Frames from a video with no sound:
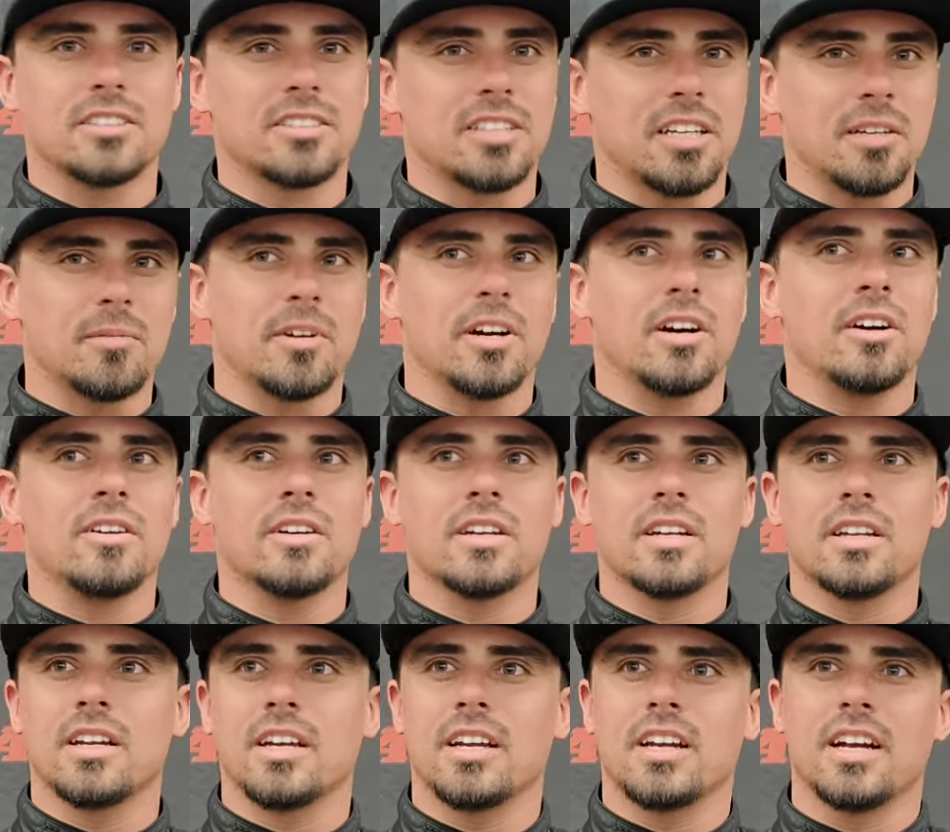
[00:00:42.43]

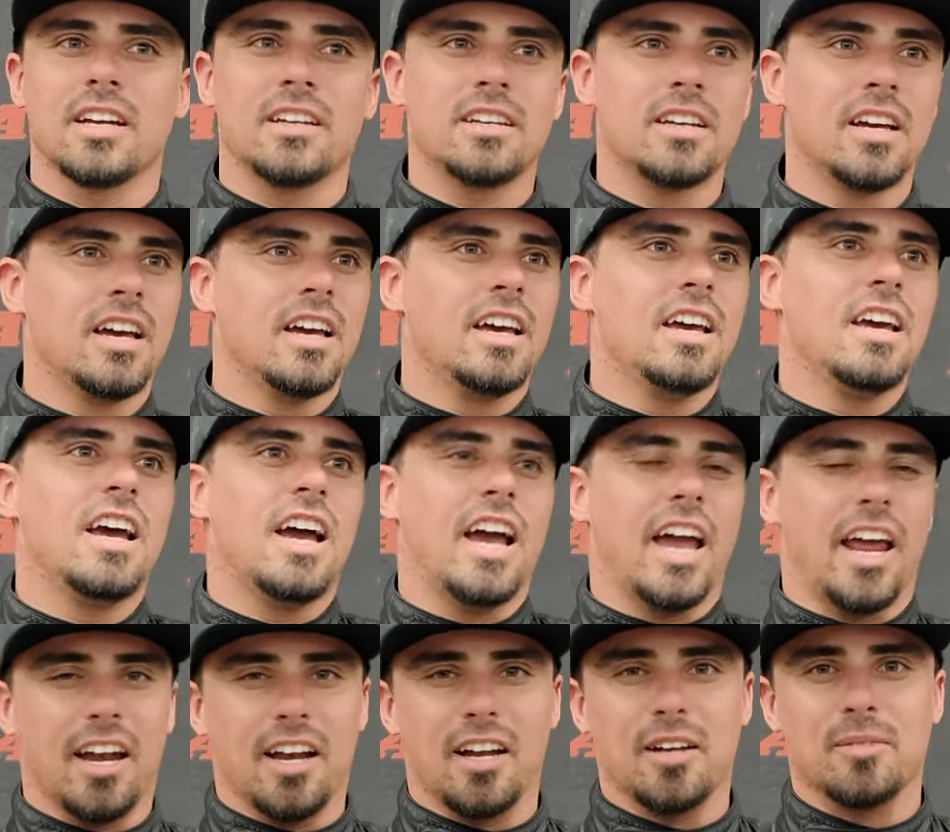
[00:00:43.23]
And then I
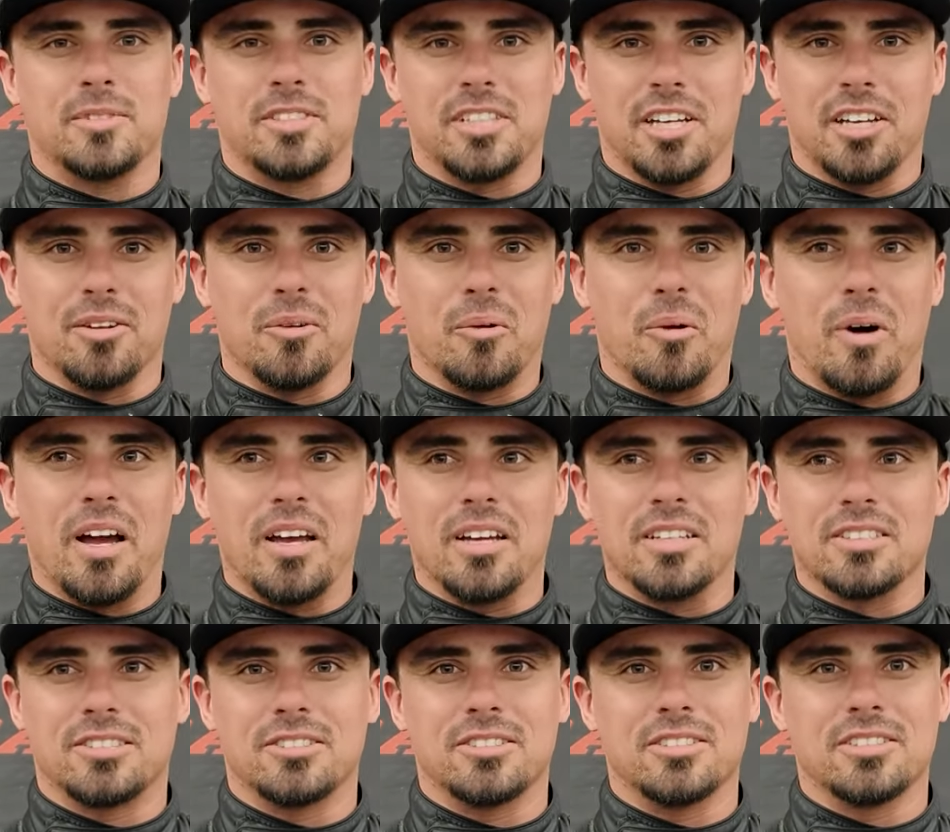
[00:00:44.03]
ended up seeing the
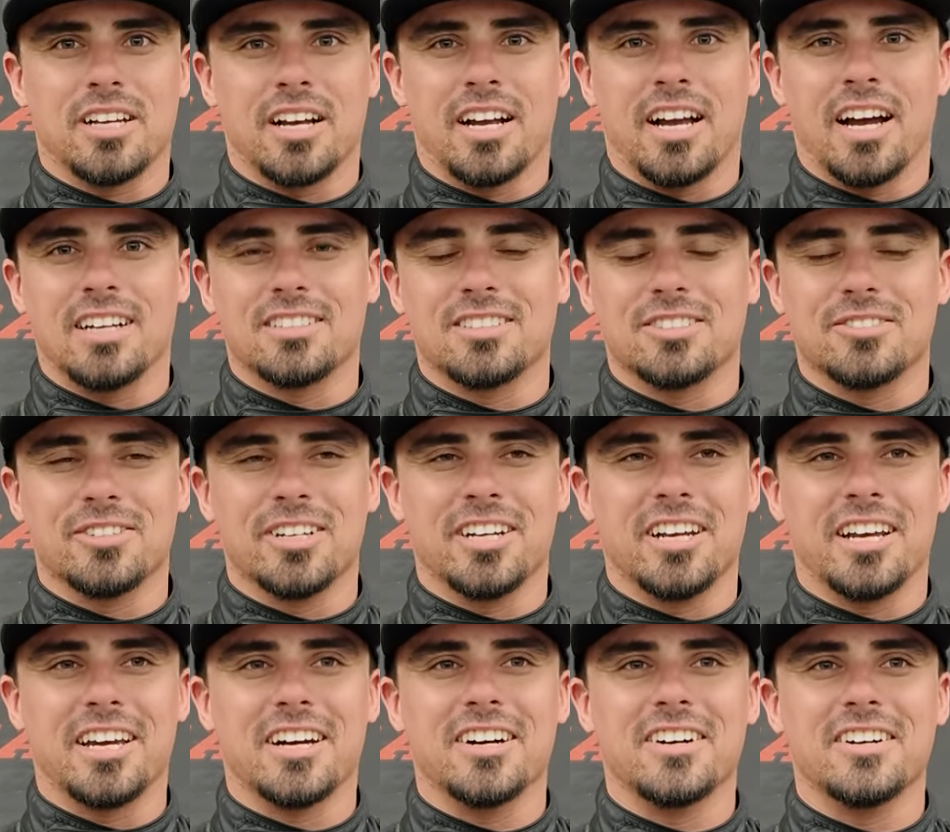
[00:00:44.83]
white as soon as I got to
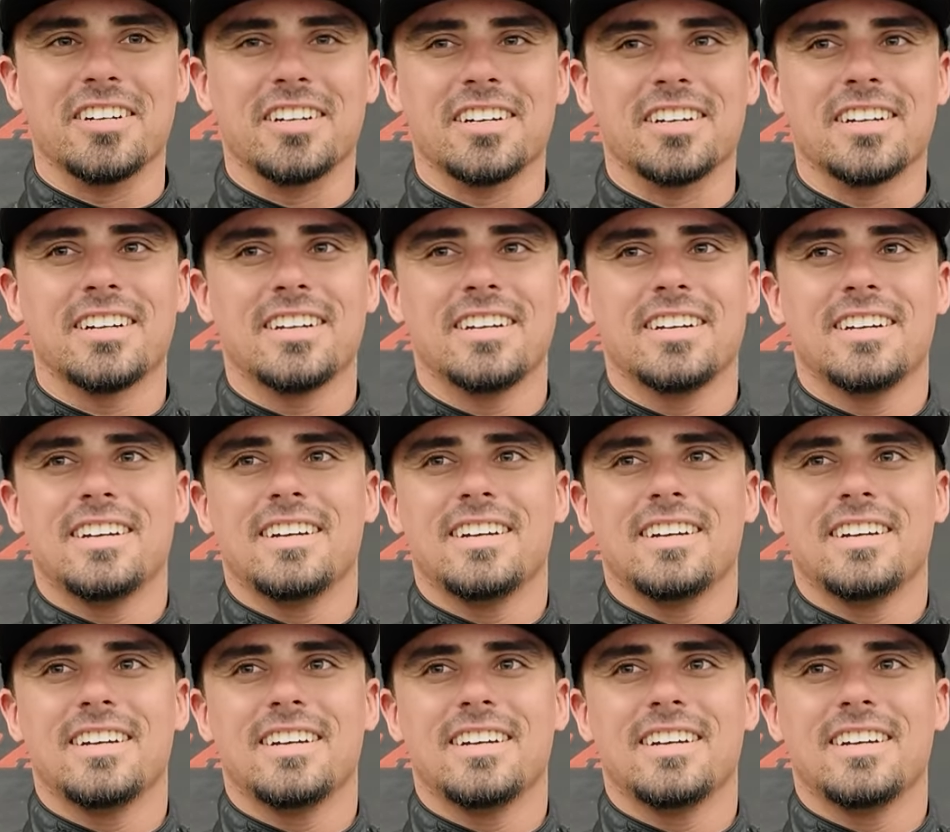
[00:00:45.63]
Rico, and